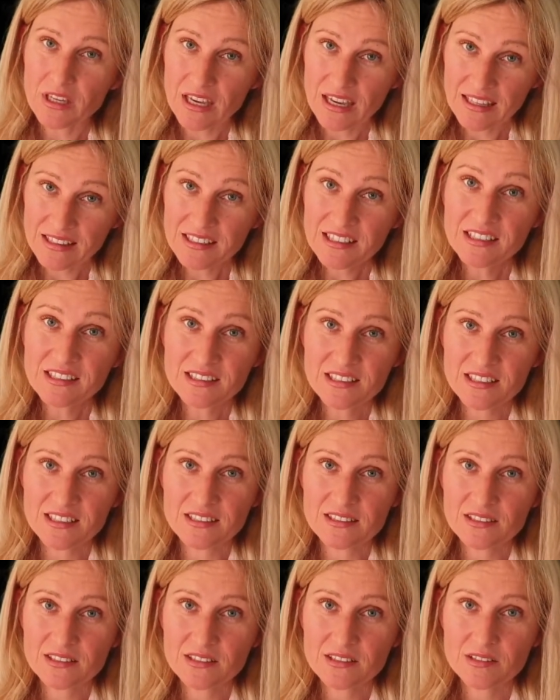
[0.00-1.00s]
and he
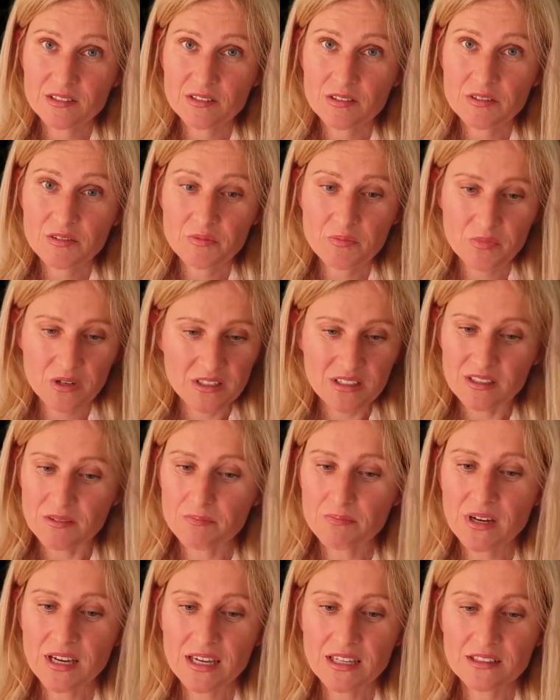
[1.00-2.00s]
did, but it
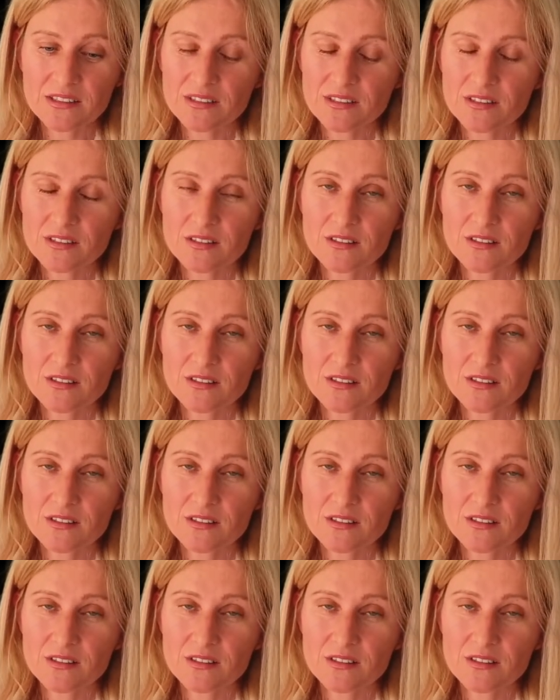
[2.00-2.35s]
made